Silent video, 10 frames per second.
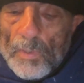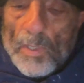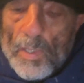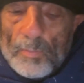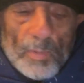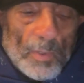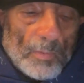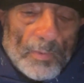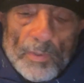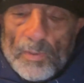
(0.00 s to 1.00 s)

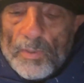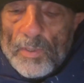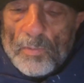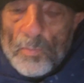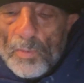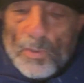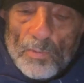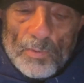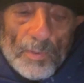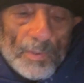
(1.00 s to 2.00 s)
Uploading, that will be
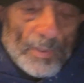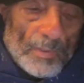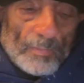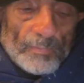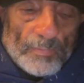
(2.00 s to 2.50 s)
good enough.